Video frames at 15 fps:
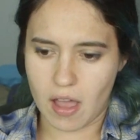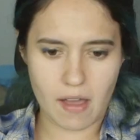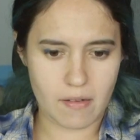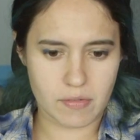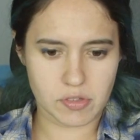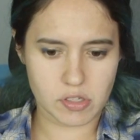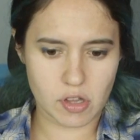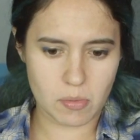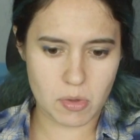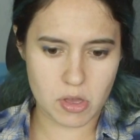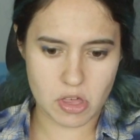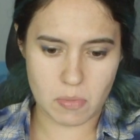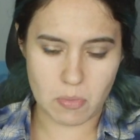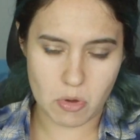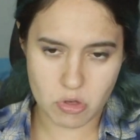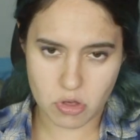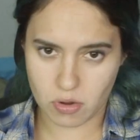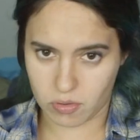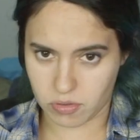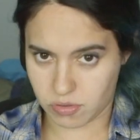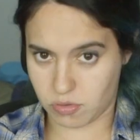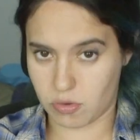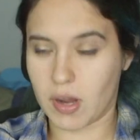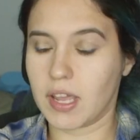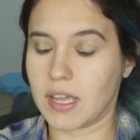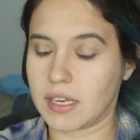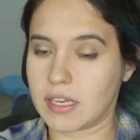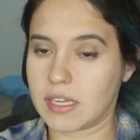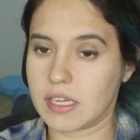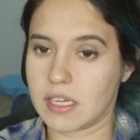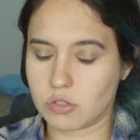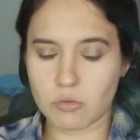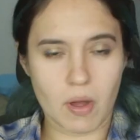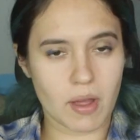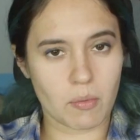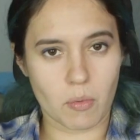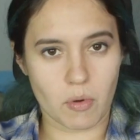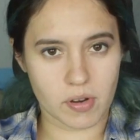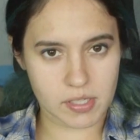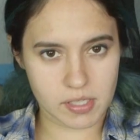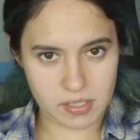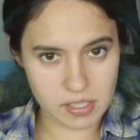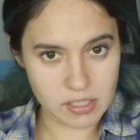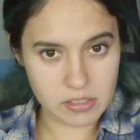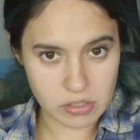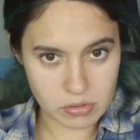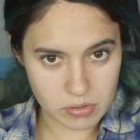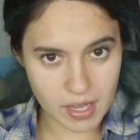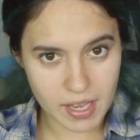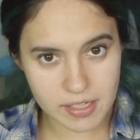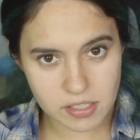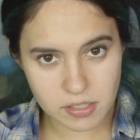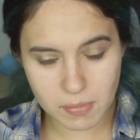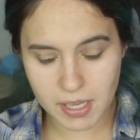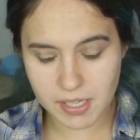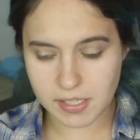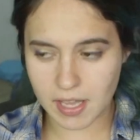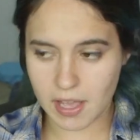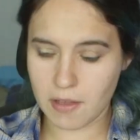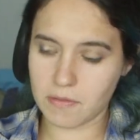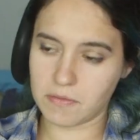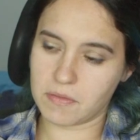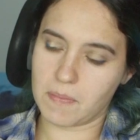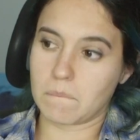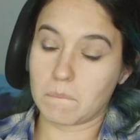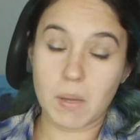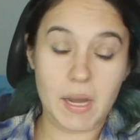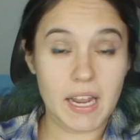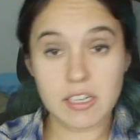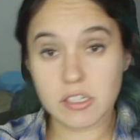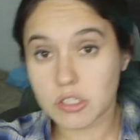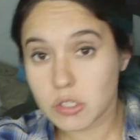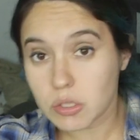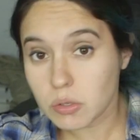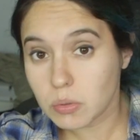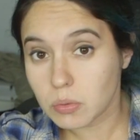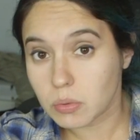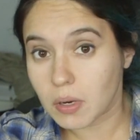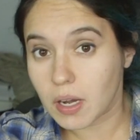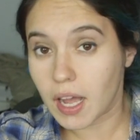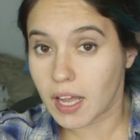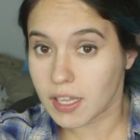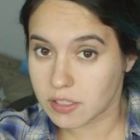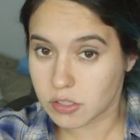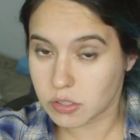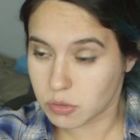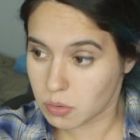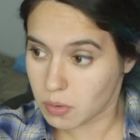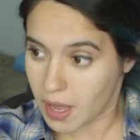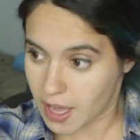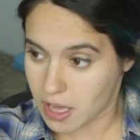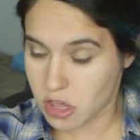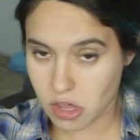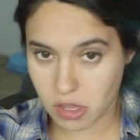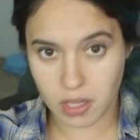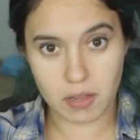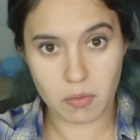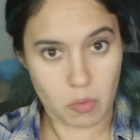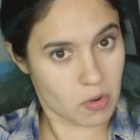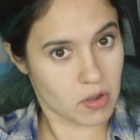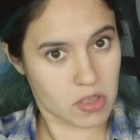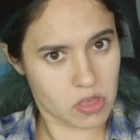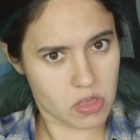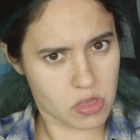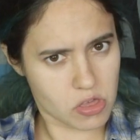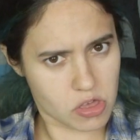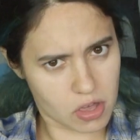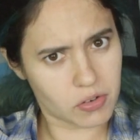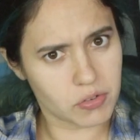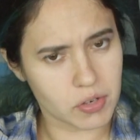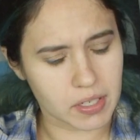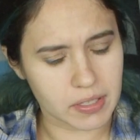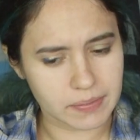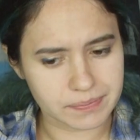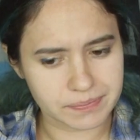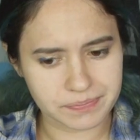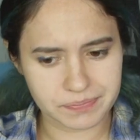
of so much emotional strain, do I want to do that to myself? But I do. I do actually want children.